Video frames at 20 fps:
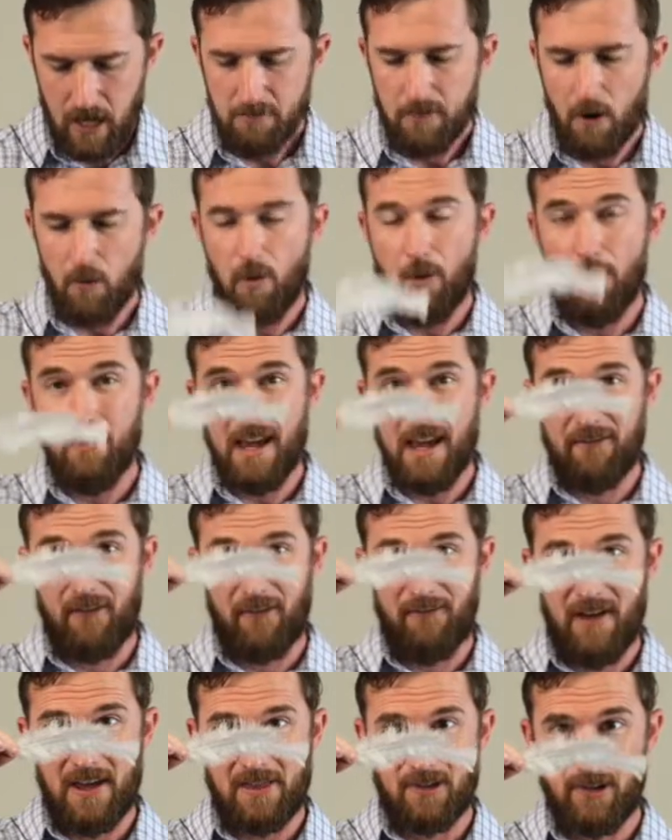But when we have a
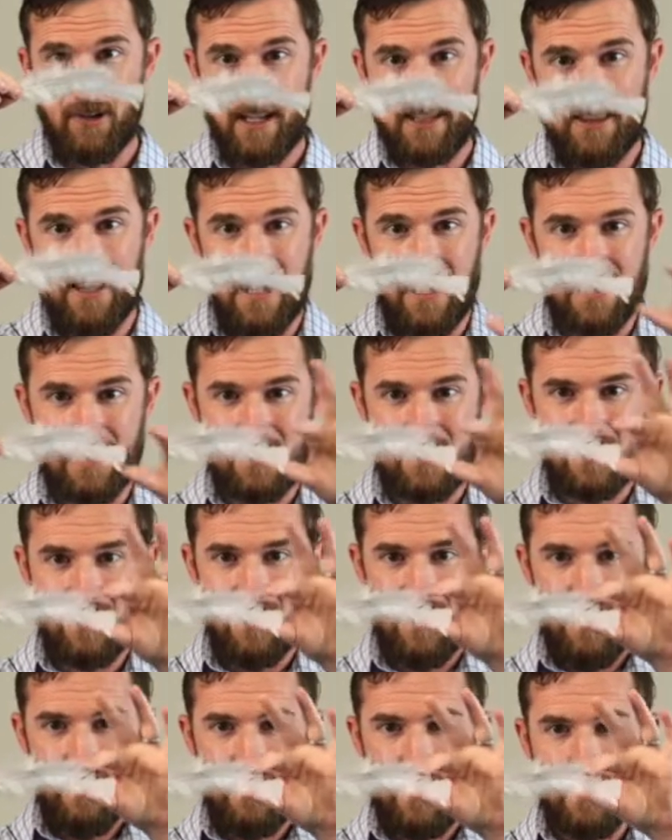feather like this,
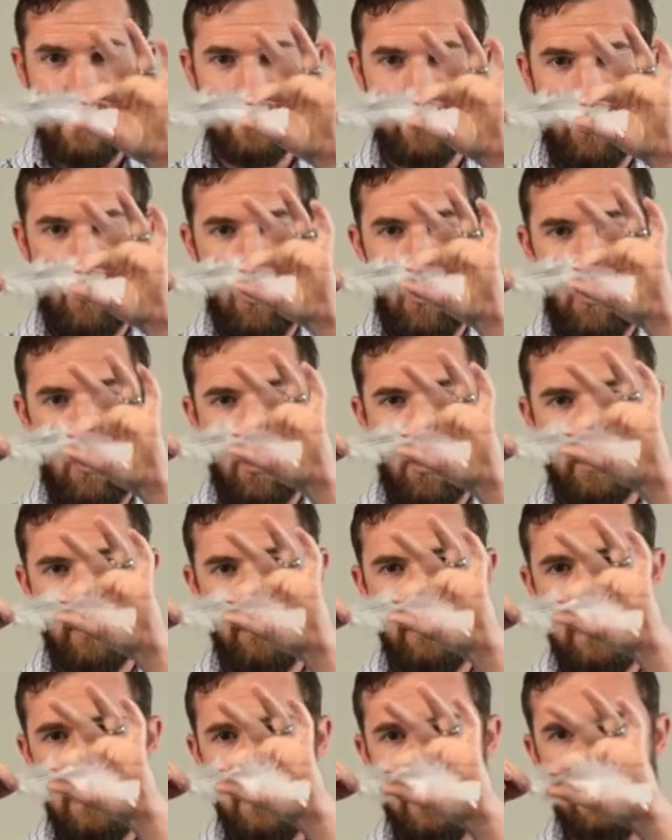that has all
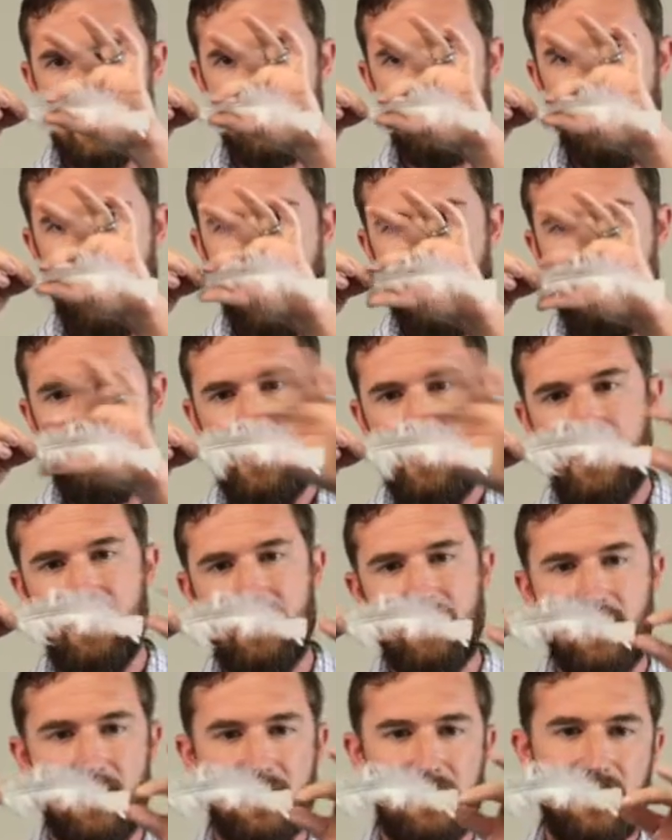of these small
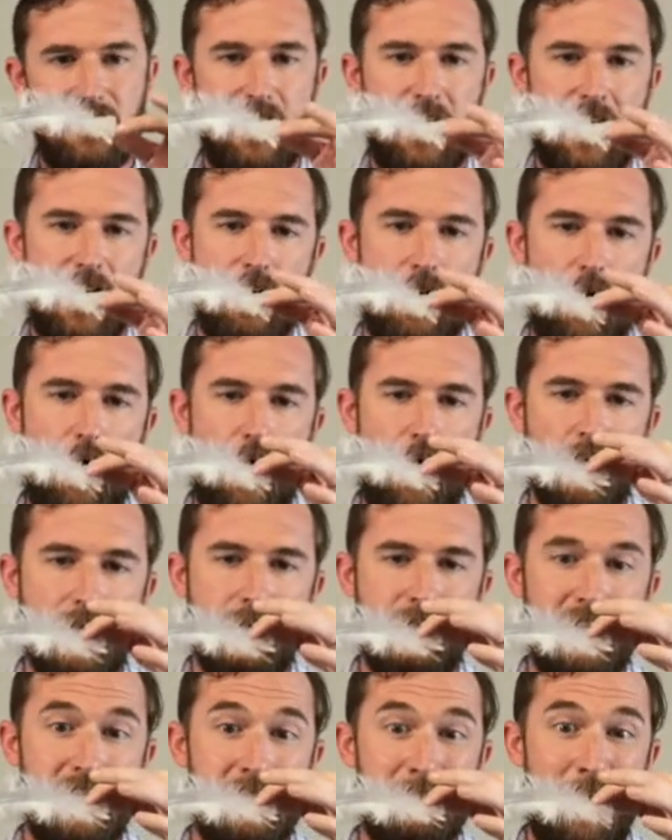pieces, and all
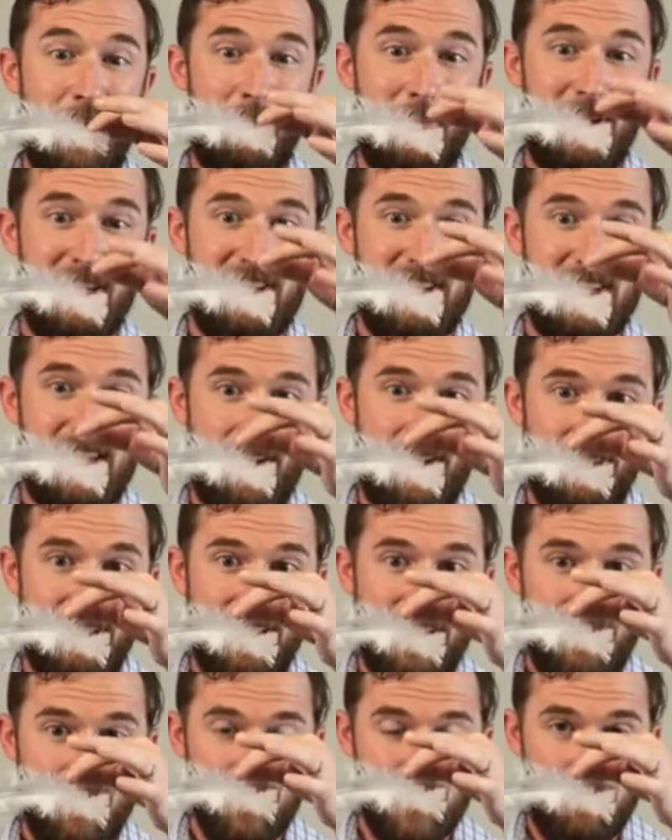of these small pieces have
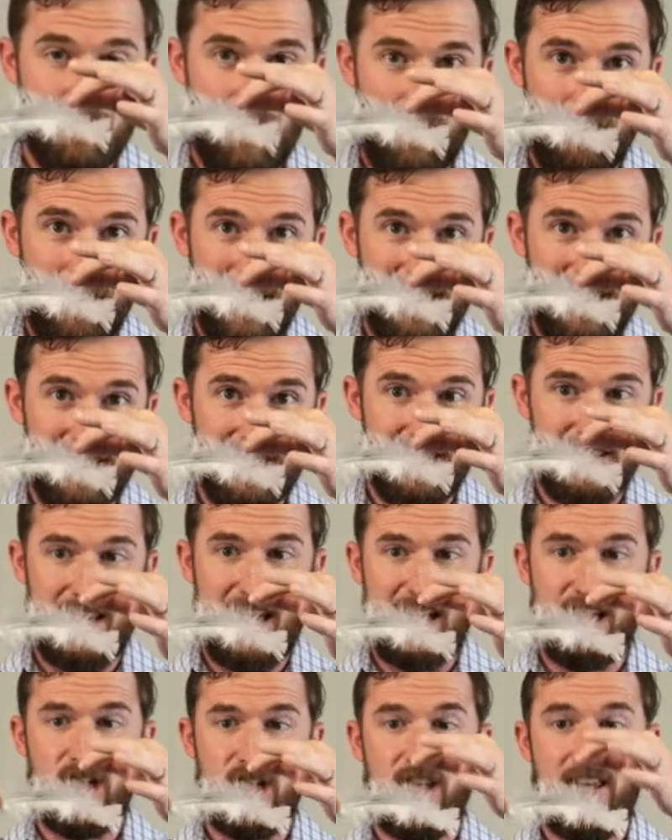little small pieces
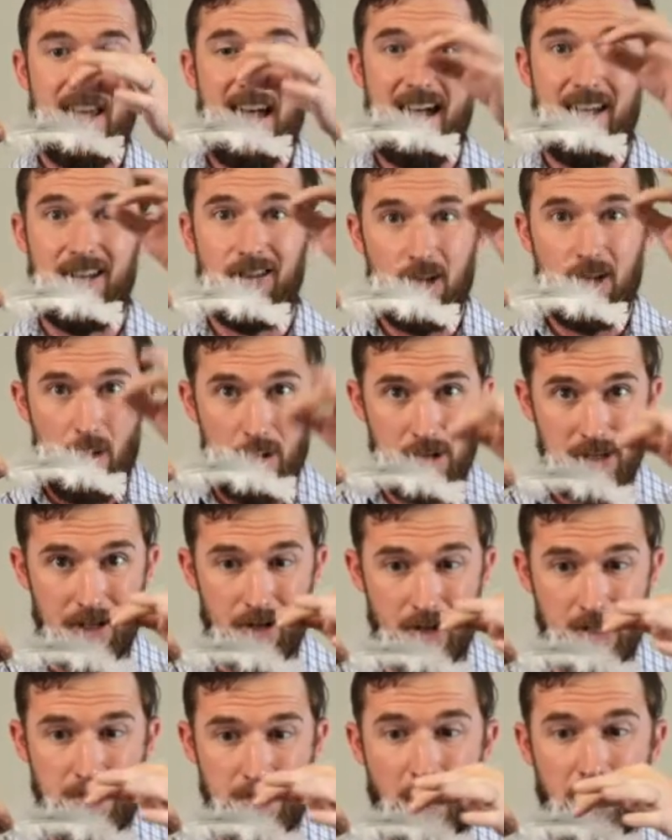attached to that, and those
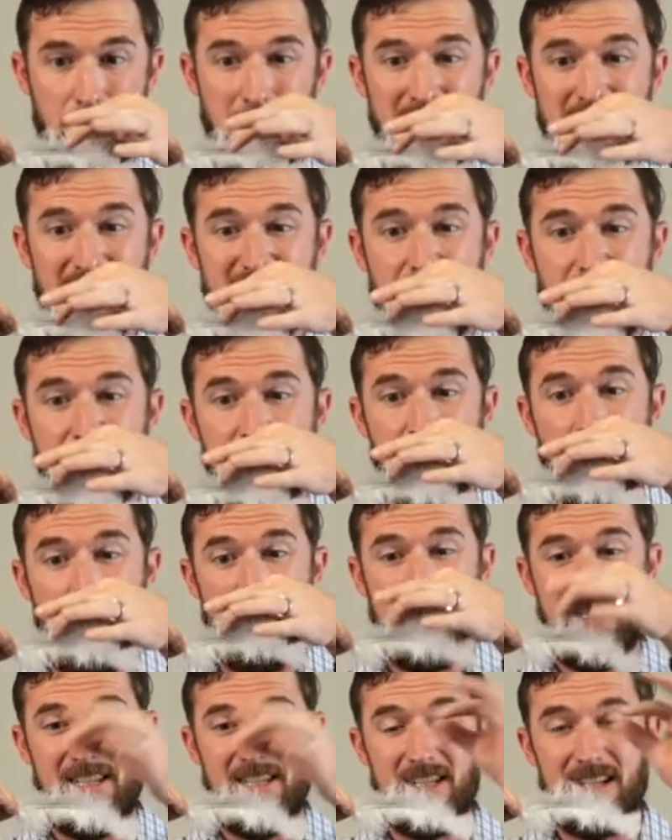little small pieces have small
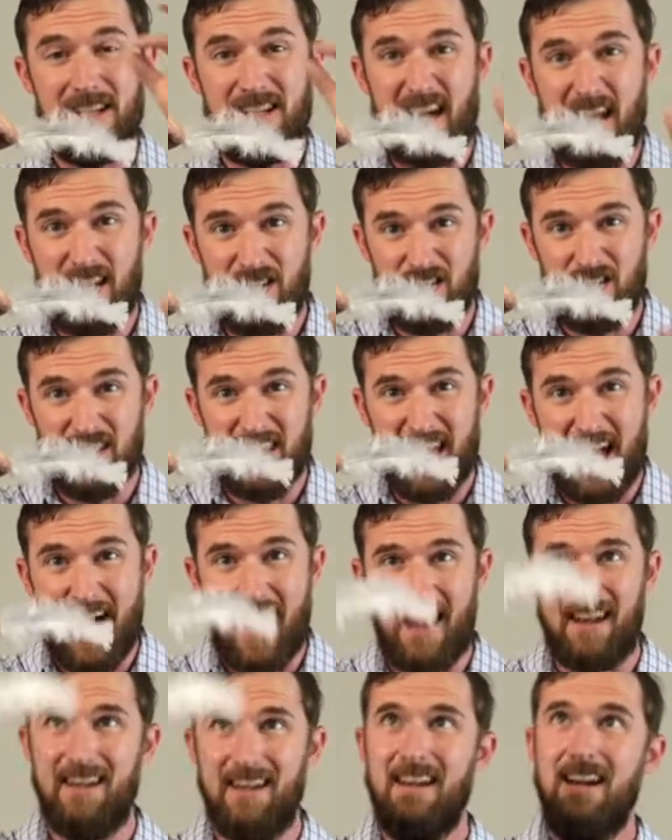pieces attached to
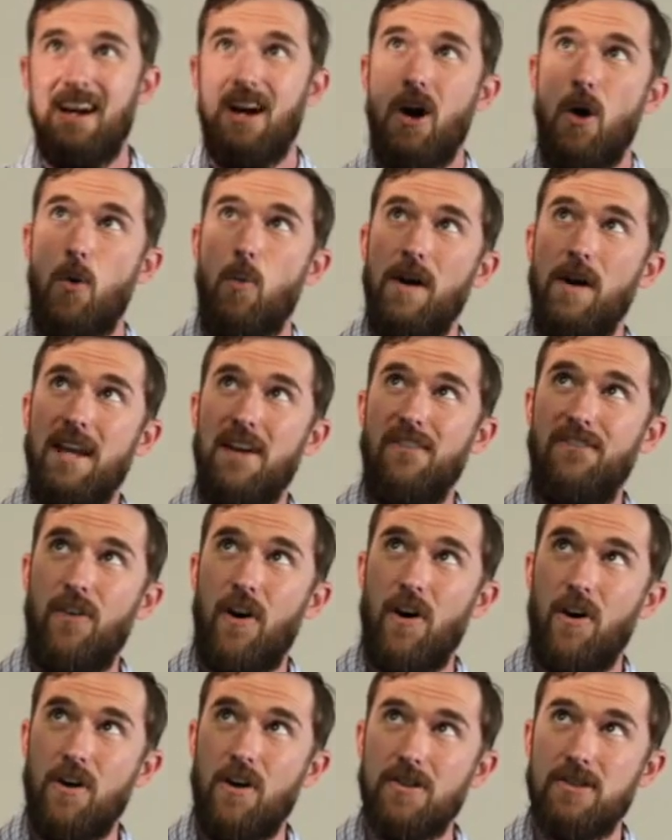that. When it
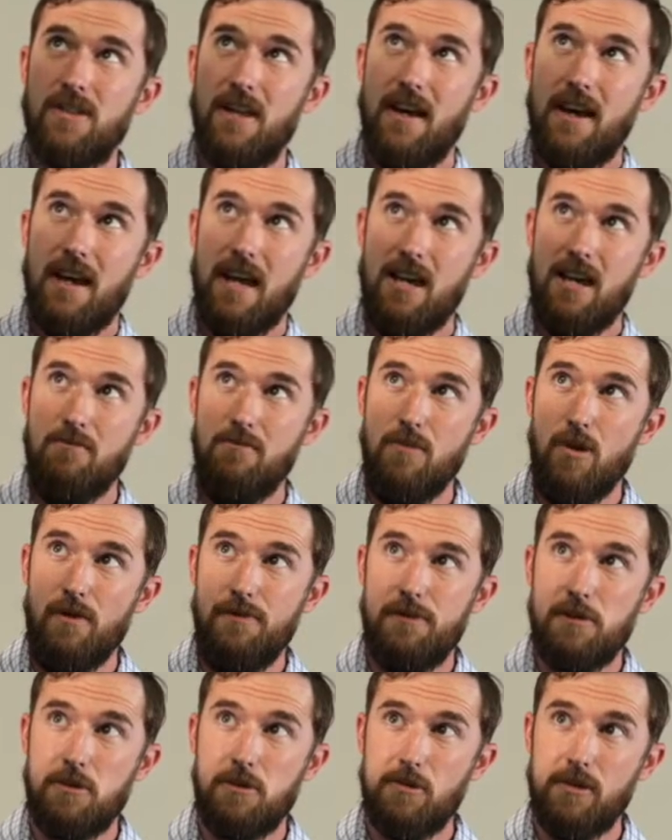falls, it
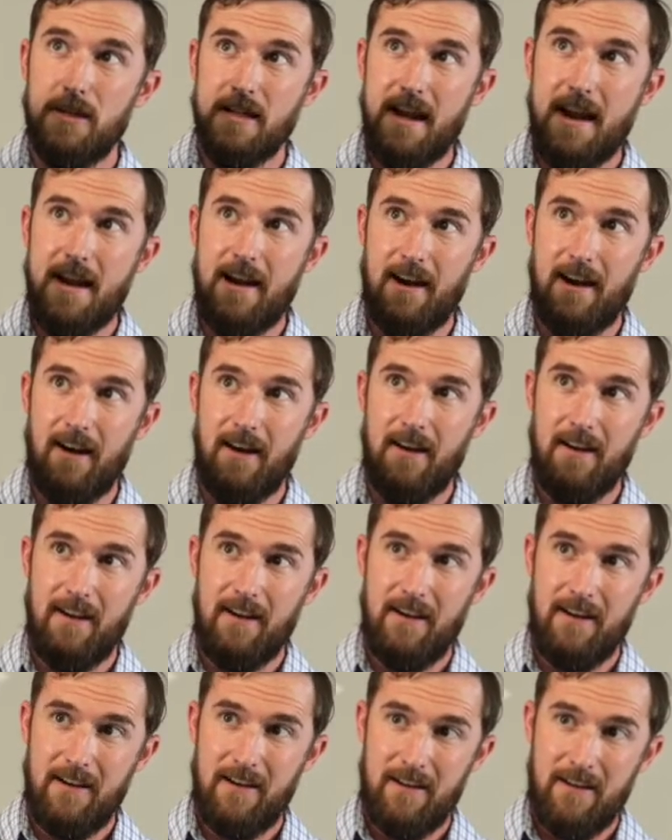moves through the air,
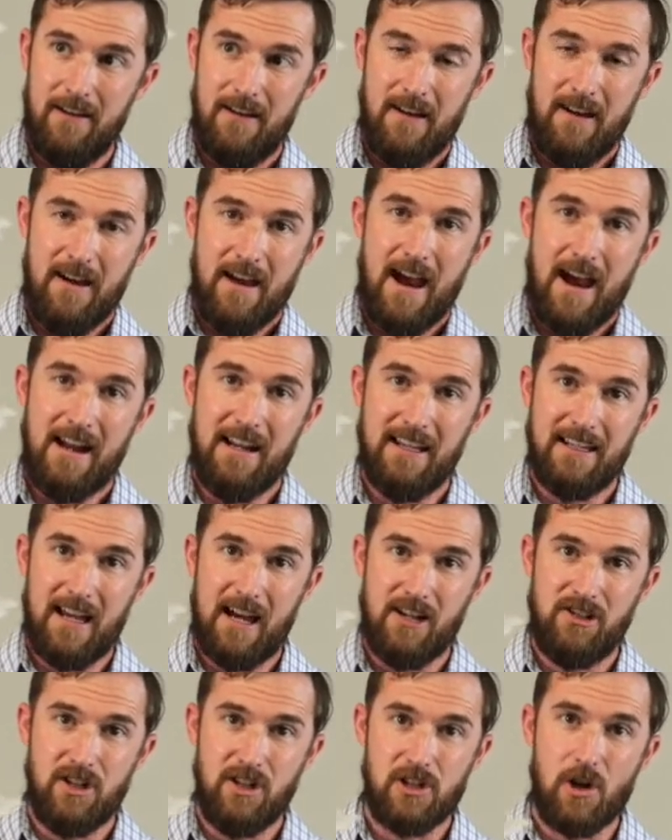and it
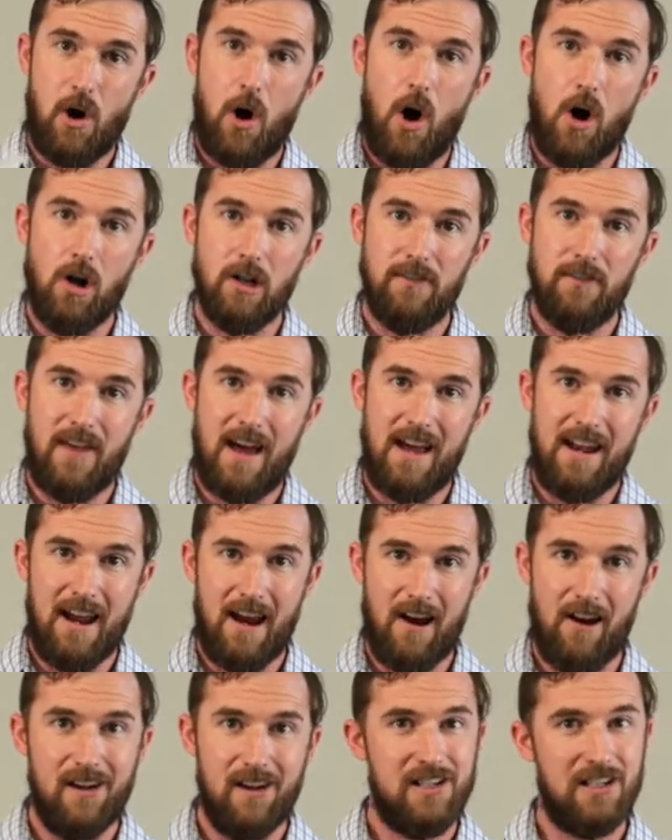catches all of that
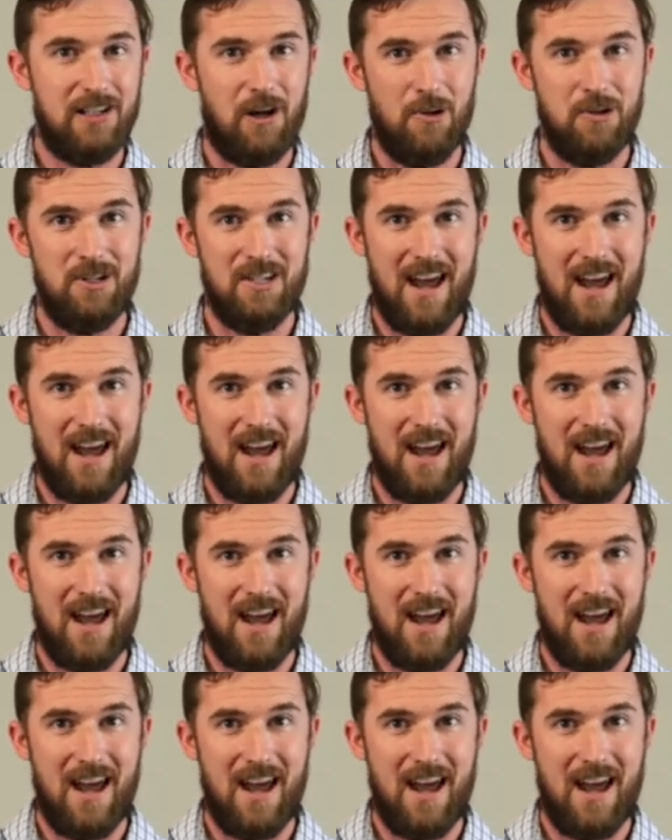air as it goes